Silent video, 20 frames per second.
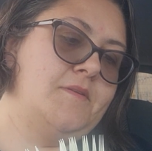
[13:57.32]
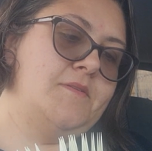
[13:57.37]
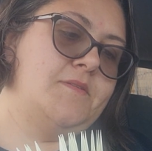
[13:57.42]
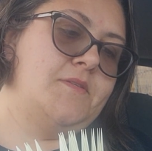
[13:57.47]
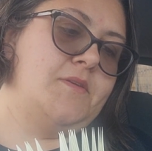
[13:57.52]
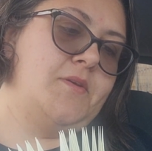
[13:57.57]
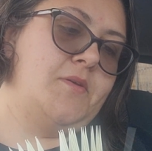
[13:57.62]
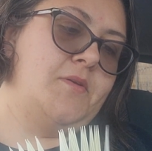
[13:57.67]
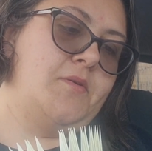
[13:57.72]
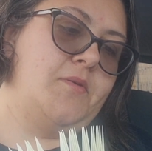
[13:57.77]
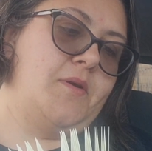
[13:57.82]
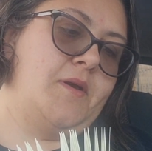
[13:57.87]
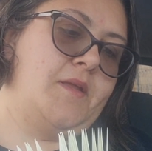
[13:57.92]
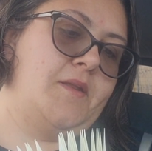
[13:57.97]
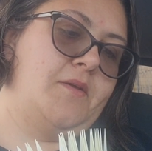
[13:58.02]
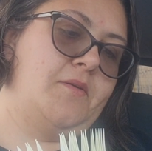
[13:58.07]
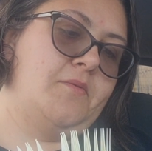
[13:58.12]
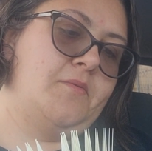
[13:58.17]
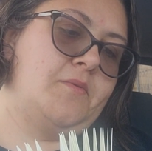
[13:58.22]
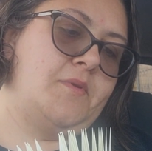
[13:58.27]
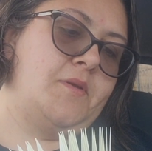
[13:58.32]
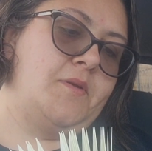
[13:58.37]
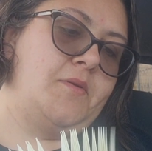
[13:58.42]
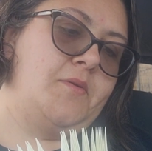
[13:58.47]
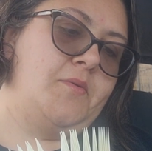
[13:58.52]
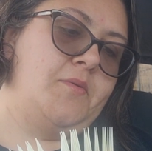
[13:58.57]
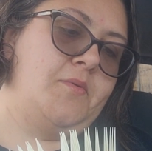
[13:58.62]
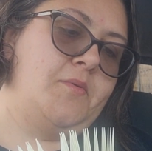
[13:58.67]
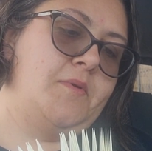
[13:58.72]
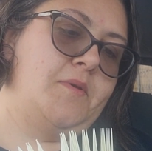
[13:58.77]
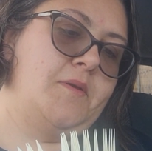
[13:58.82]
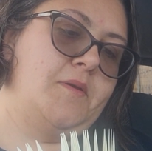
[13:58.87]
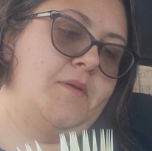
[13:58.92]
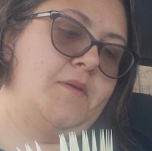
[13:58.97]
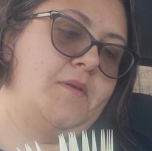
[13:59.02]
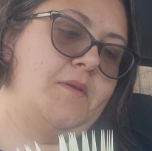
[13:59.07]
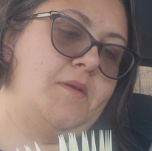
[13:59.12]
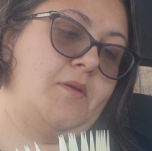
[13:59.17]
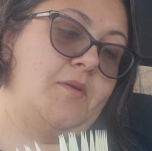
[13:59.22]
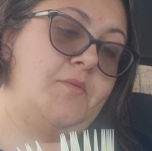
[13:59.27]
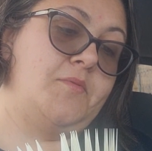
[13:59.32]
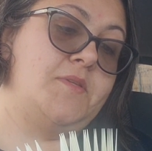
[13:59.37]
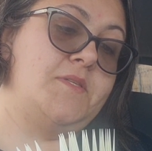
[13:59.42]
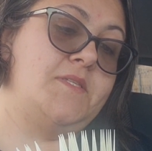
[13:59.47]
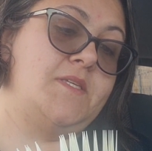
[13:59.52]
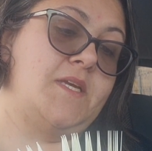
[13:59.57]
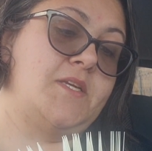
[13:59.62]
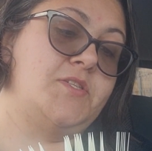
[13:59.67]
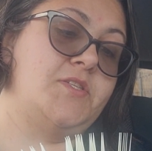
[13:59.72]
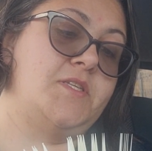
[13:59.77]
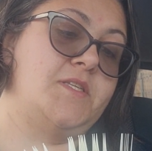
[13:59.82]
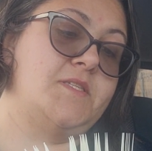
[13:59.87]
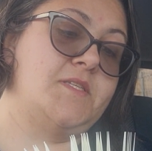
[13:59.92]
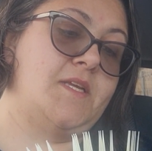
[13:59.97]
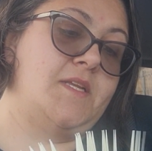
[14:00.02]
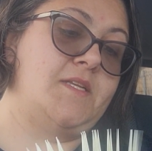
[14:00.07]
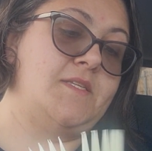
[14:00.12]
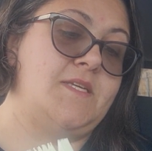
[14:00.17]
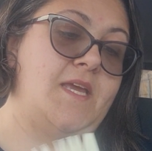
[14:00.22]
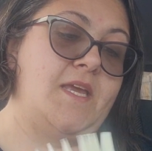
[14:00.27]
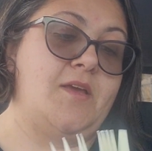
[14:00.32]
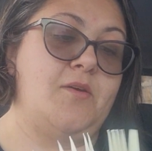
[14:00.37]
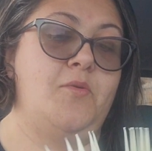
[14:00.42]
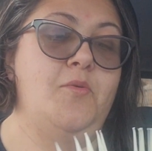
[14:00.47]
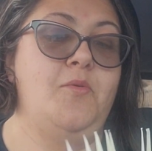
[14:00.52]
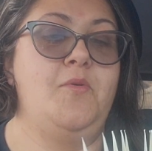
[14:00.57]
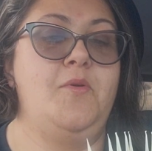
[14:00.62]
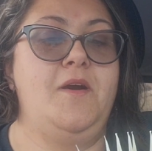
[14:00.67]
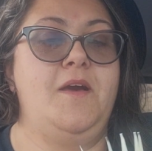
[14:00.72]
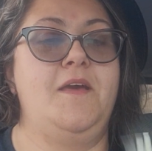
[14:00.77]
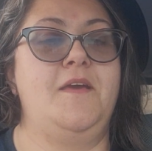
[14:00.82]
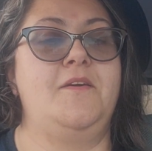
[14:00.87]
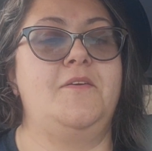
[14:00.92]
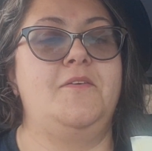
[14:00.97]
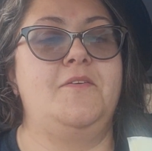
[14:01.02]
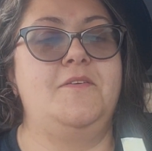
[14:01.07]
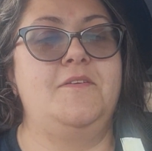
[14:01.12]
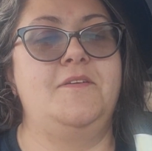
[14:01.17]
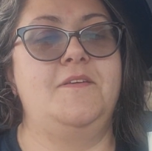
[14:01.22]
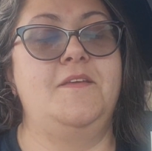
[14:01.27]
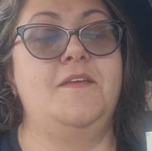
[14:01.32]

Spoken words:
So, I don't know. Oh, this section is going to take a while.